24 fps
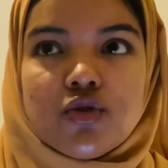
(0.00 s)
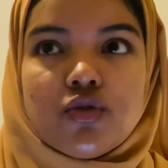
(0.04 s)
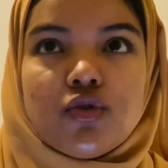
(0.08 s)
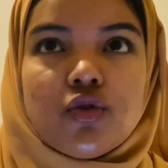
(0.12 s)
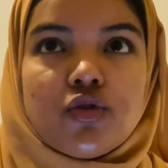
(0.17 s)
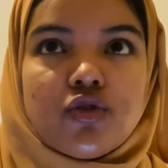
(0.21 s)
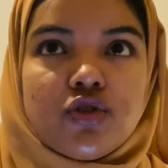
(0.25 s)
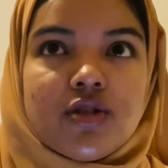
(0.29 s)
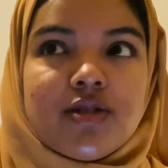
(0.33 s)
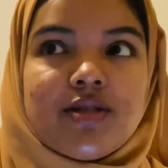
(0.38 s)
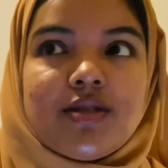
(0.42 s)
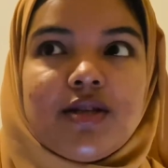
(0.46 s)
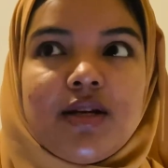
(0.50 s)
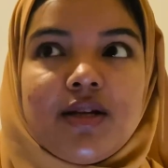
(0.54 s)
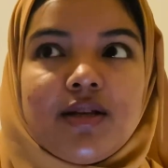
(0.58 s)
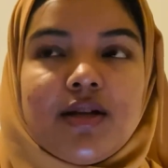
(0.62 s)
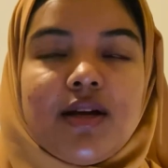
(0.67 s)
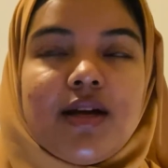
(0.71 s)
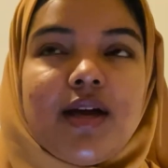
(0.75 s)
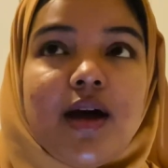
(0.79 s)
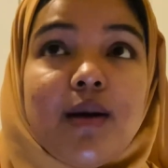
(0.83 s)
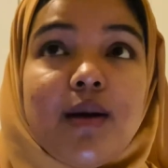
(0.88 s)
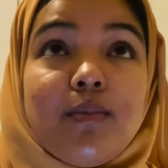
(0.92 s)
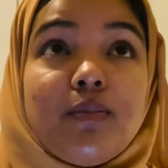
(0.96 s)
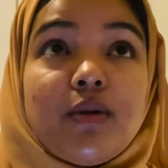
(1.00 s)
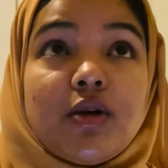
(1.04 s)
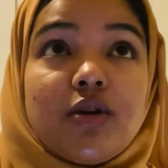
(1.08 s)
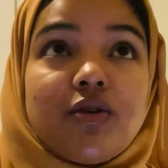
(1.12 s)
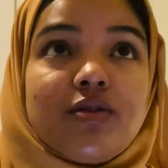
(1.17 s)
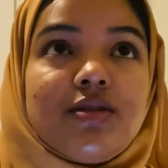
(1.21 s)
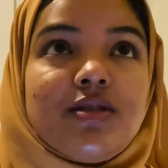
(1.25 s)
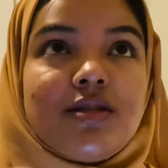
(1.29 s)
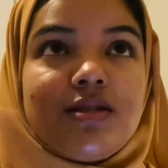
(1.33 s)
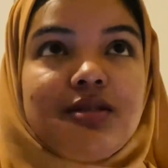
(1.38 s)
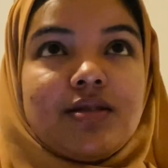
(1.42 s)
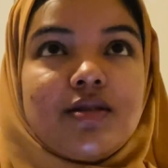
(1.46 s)
Don't just think that, yeah, because
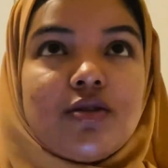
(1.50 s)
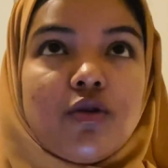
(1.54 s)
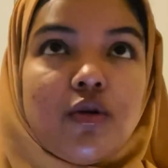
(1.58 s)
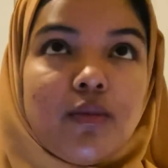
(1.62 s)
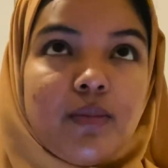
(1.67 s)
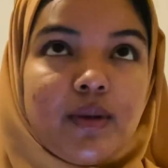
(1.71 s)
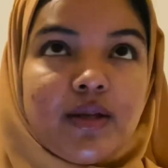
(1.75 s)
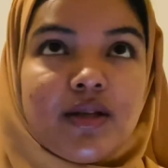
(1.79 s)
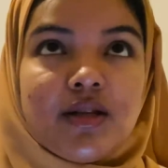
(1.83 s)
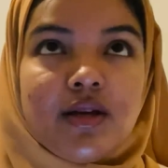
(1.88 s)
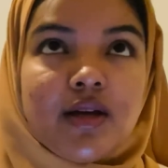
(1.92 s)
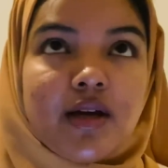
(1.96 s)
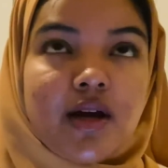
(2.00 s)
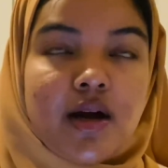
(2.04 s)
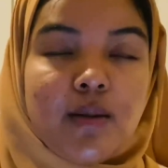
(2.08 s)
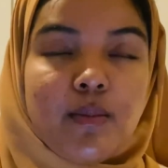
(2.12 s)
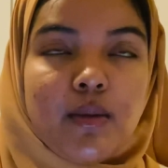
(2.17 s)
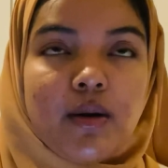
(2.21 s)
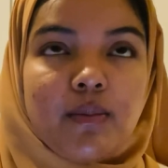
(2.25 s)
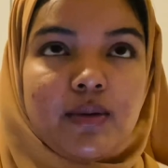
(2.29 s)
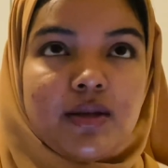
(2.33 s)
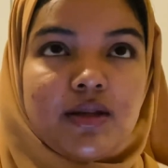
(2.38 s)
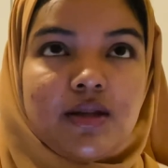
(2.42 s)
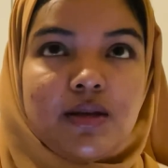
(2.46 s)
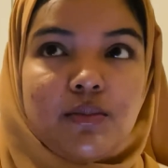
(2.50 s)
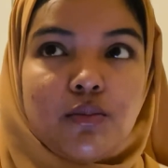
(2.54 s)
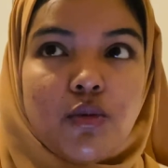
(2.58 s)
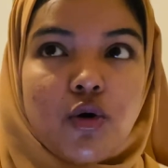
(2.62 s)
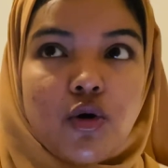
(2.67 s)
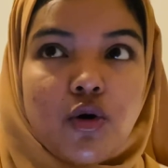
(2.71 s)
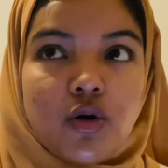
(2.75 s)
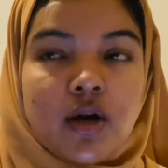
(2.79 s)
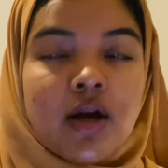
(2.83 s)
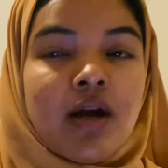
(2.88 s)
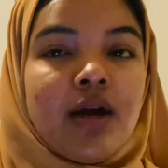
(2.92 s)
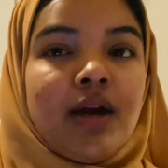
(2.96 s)
this topic didn't come up in the
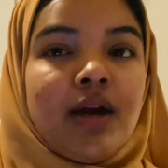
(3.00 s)
mock,